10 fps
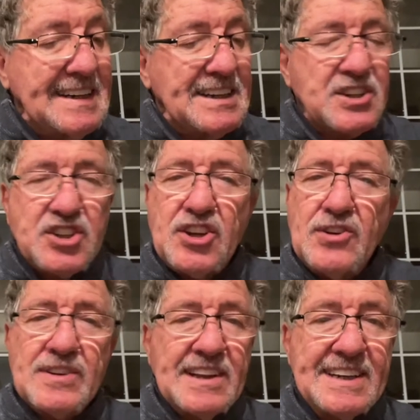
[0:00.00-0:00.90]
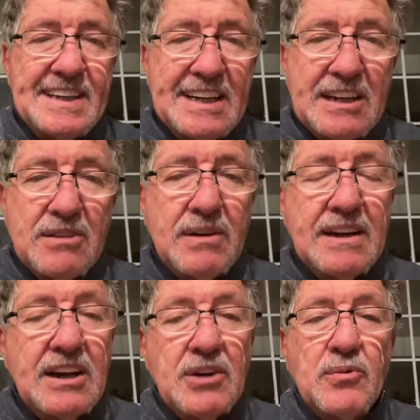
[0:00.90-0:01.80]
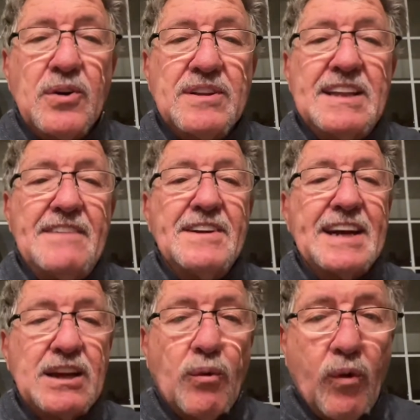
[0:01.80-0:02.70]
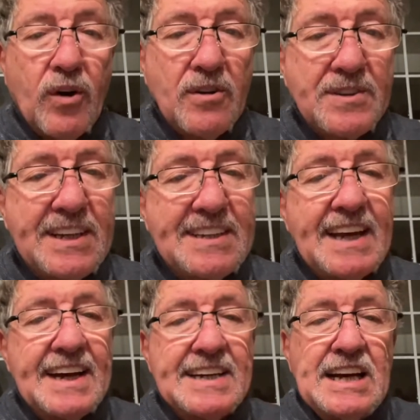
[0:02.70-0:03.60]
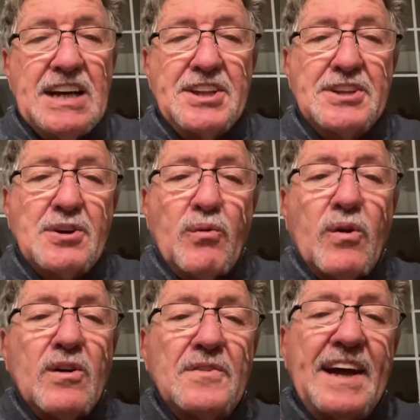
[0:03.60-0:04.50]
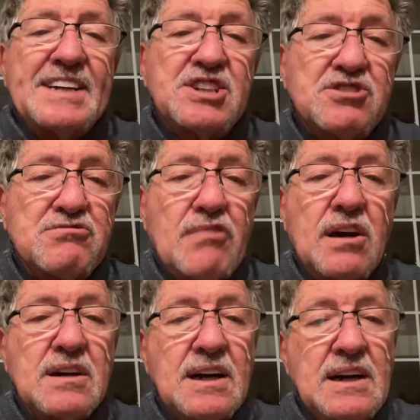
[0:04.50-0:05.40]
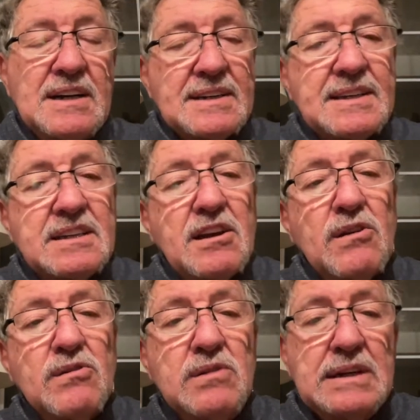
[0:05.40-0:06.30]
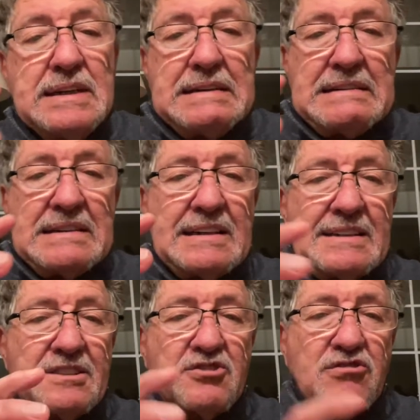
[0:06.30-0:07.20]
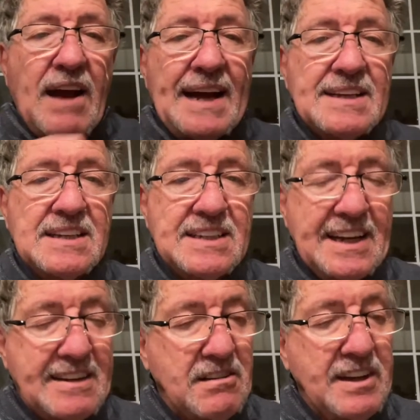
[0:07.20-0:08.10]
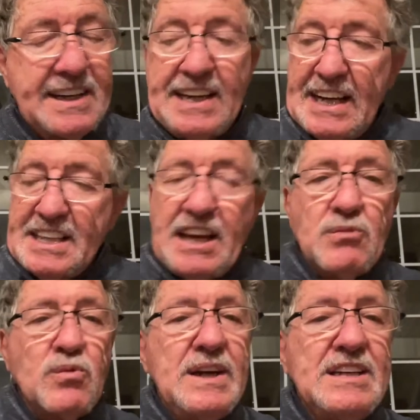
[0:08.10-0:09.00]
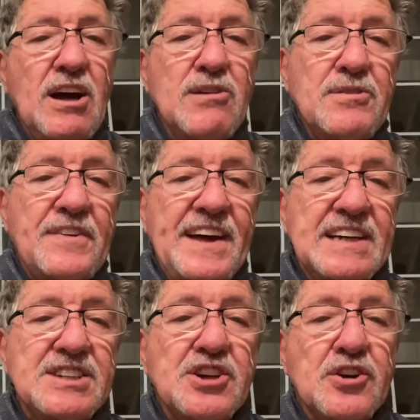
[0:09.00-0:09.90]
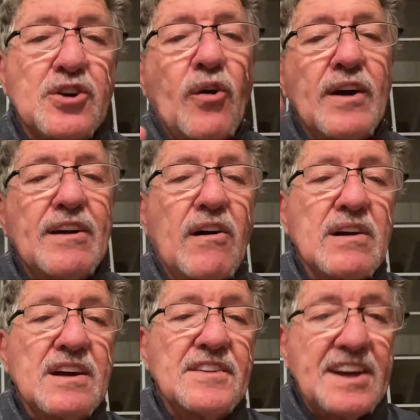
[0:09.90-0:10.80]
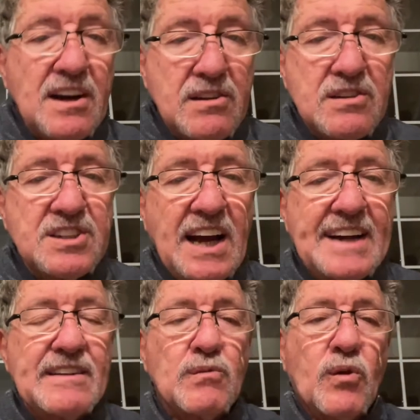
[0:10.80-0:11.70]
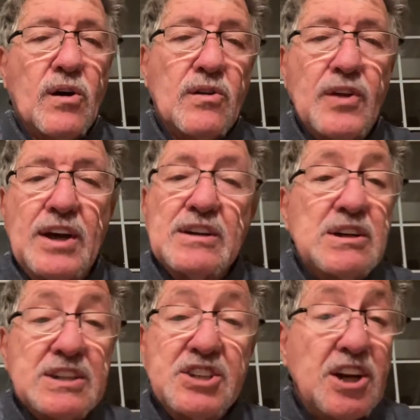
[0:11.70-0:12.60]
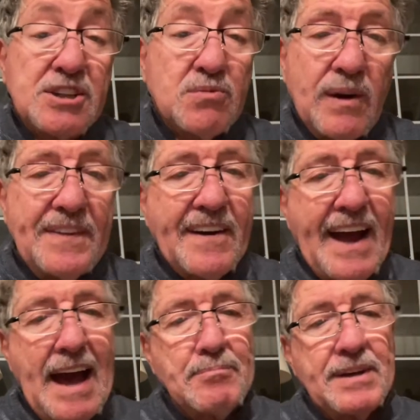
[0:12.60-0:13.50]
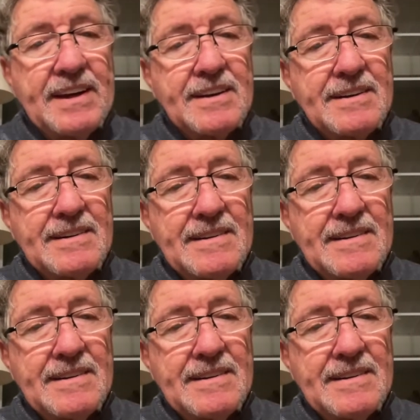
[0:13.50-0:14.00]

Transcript: certainly, we're living in a world today that the world has shrunk so uh, drastically that we know things that are going on on the other side of the world just when they're happening.